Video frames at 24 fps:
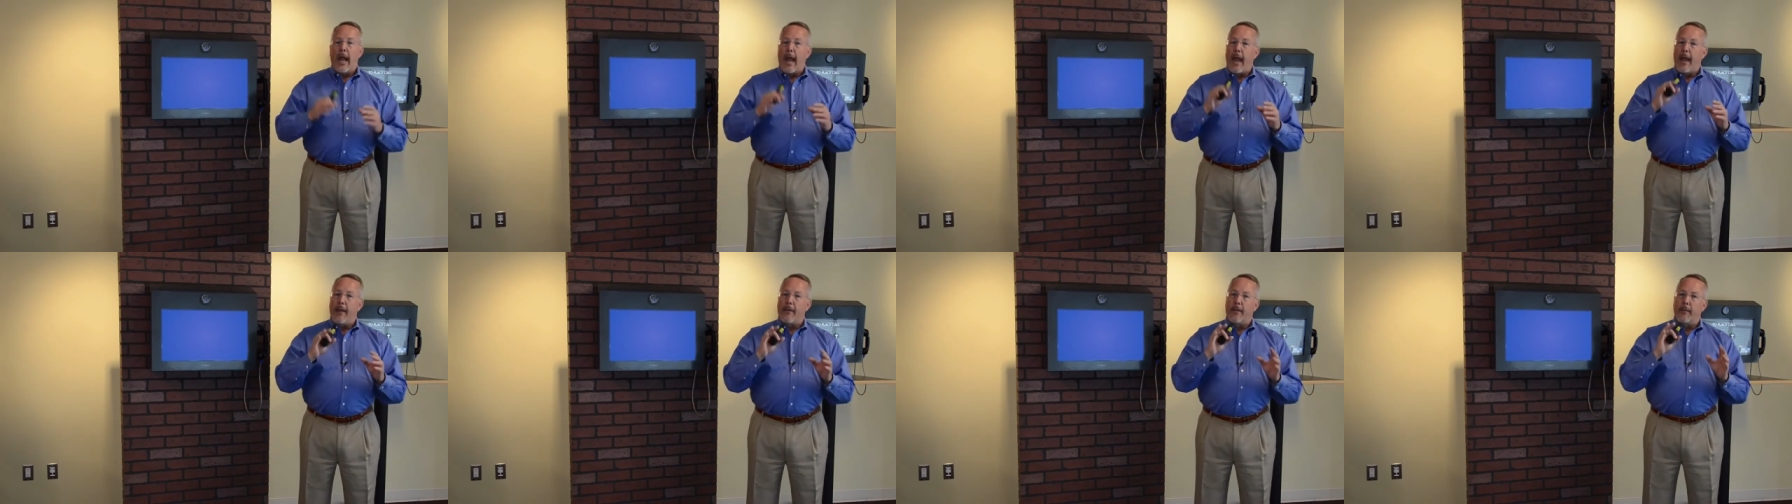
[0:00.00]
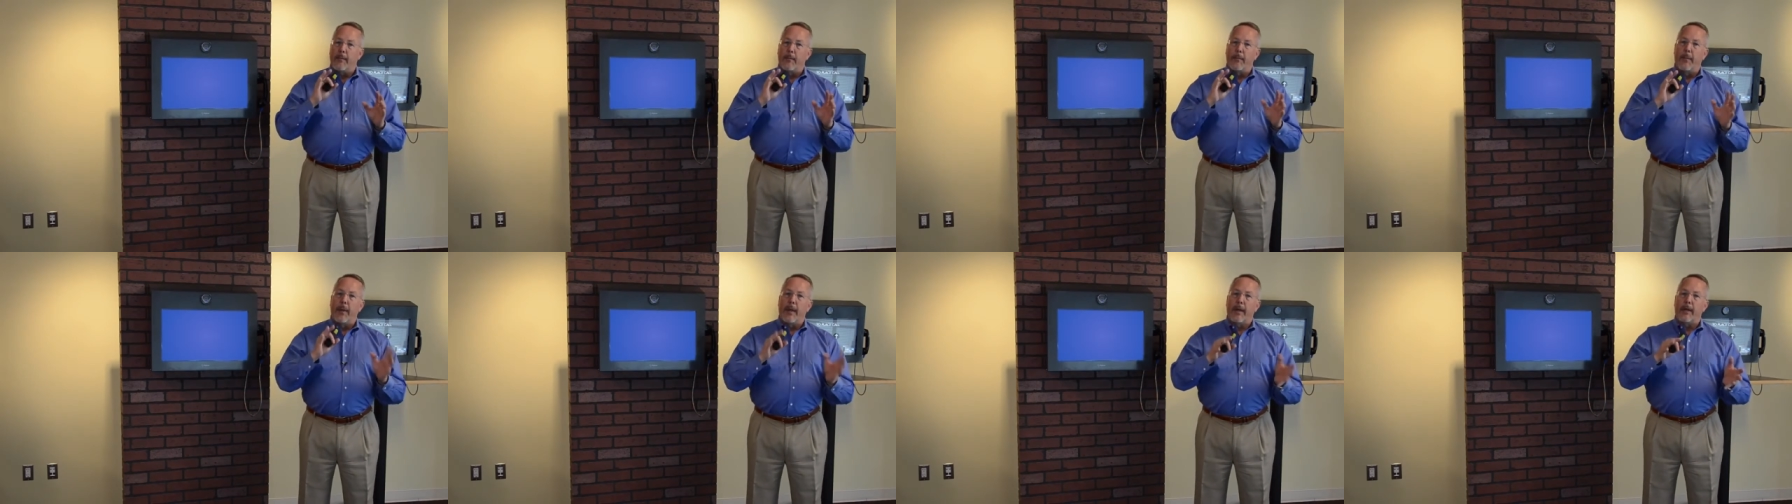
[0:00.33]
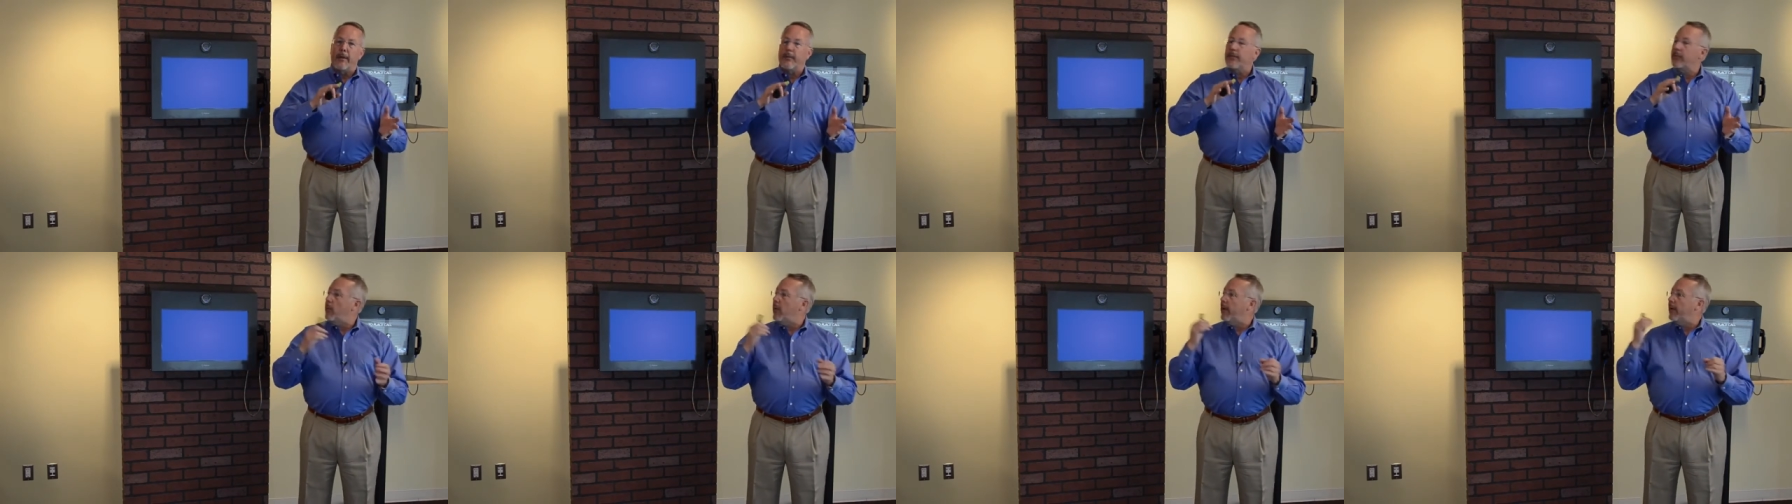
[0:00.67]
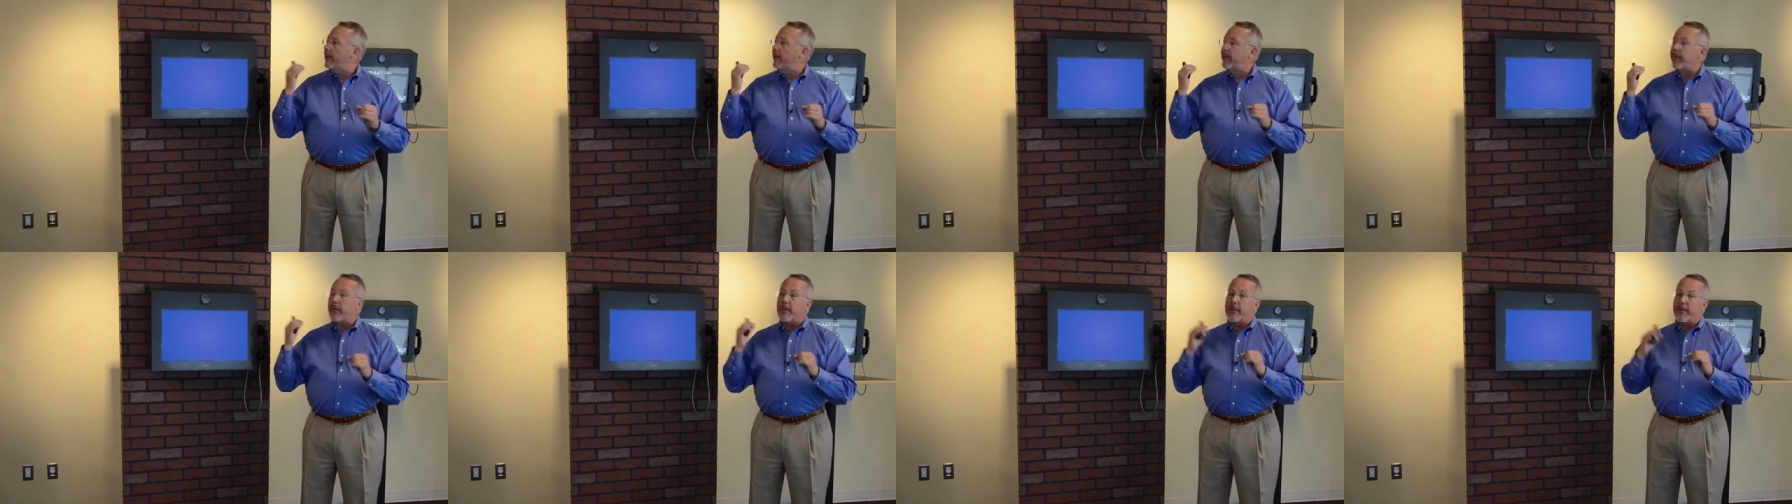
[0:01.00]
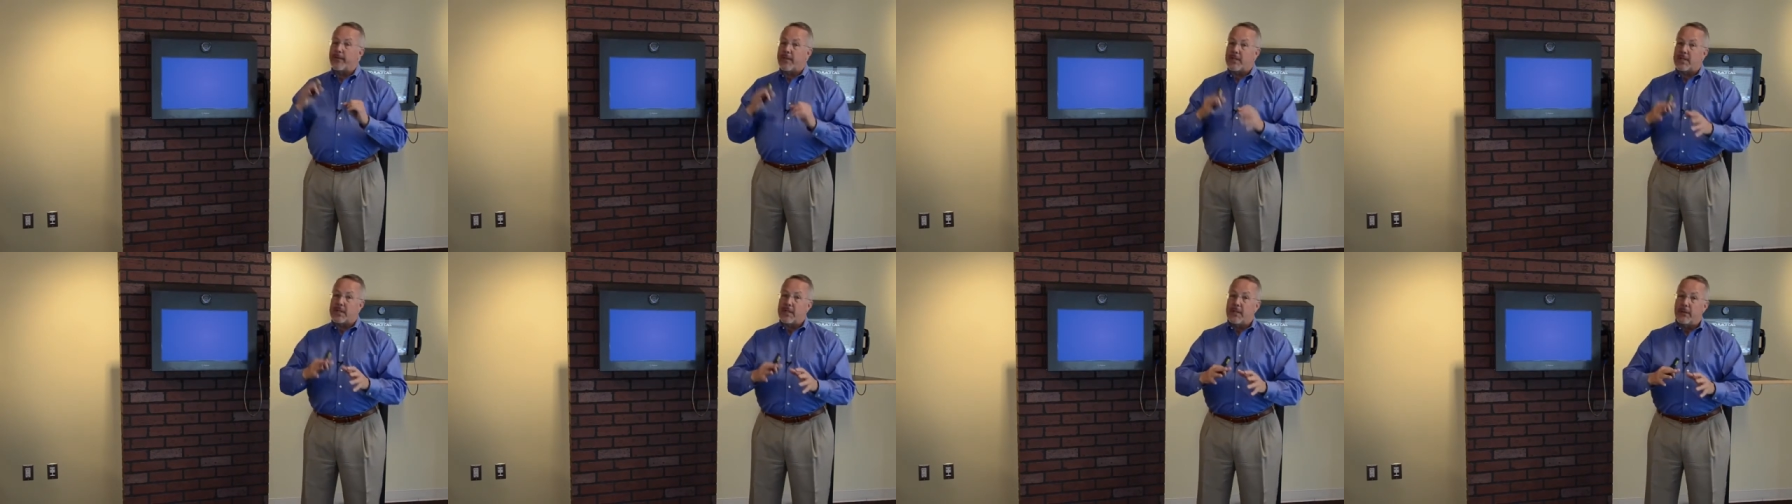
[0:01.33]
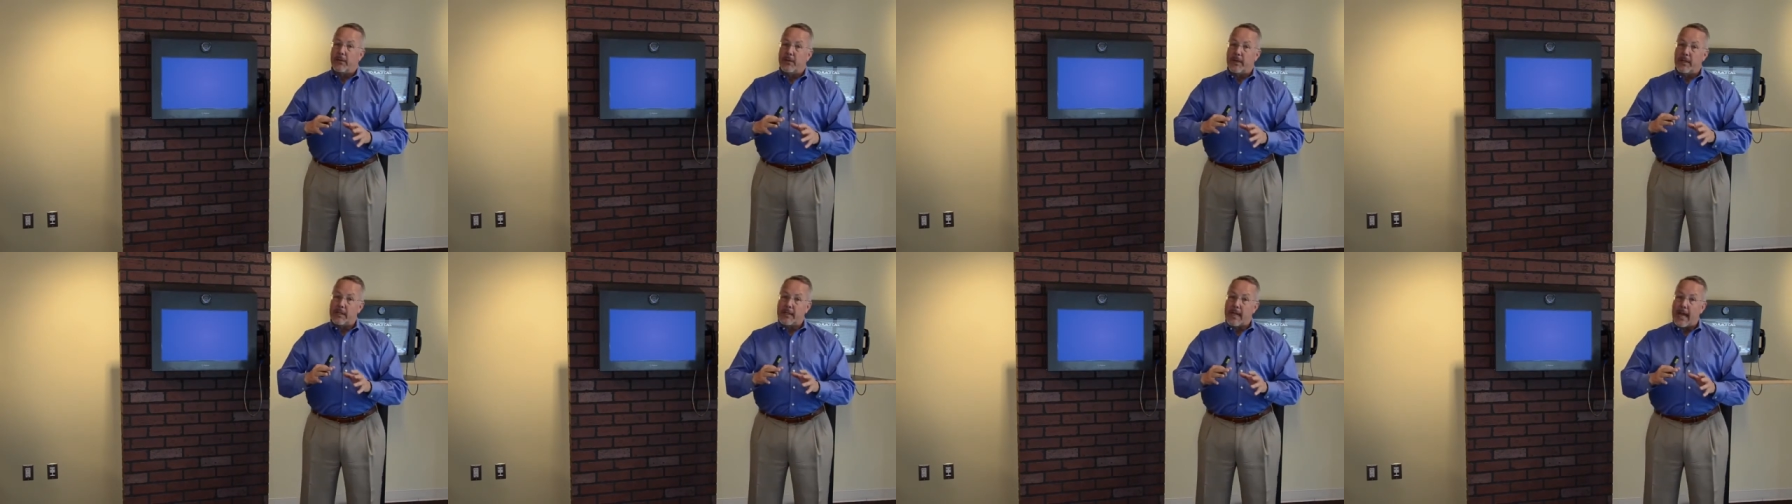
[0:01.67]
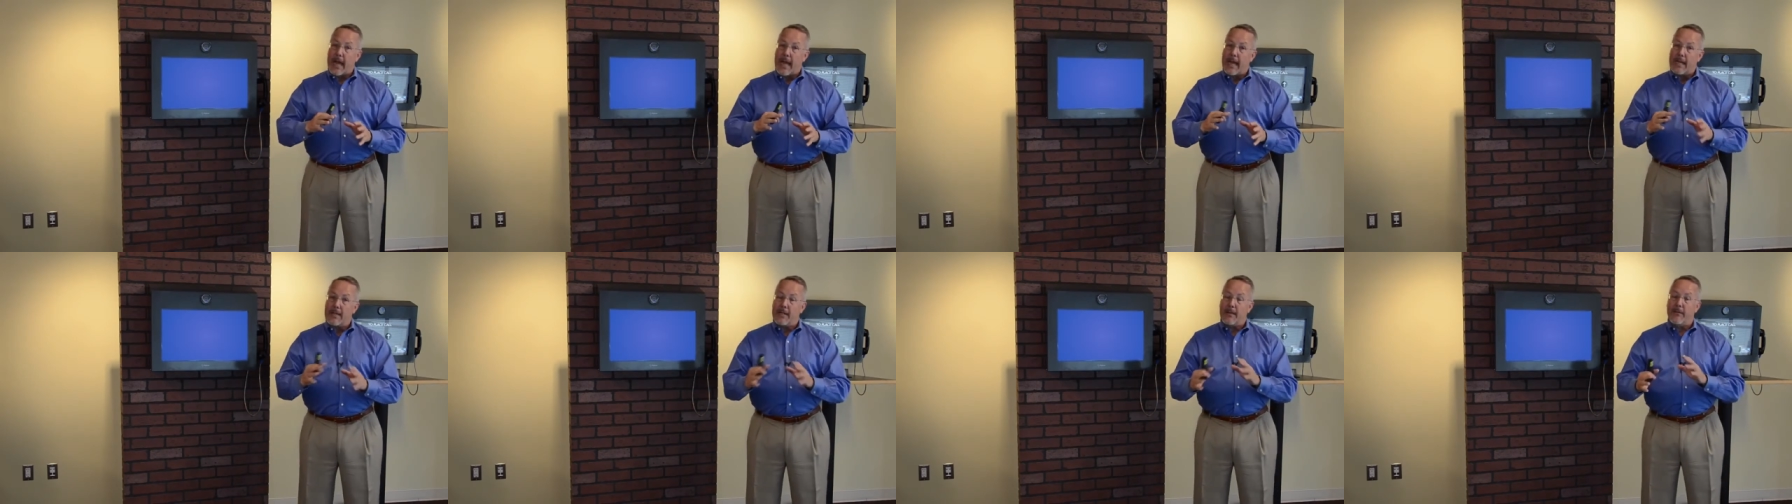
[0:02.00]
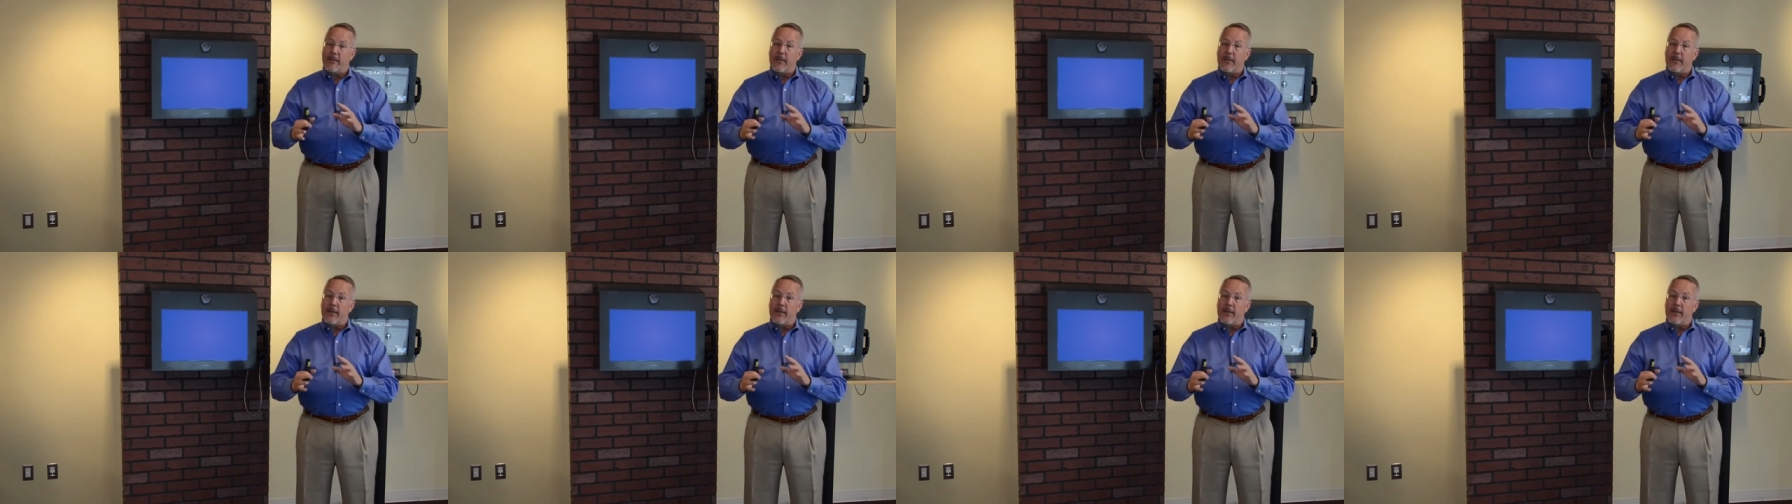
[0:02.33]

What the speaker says: And the biggest one for the facilities guys,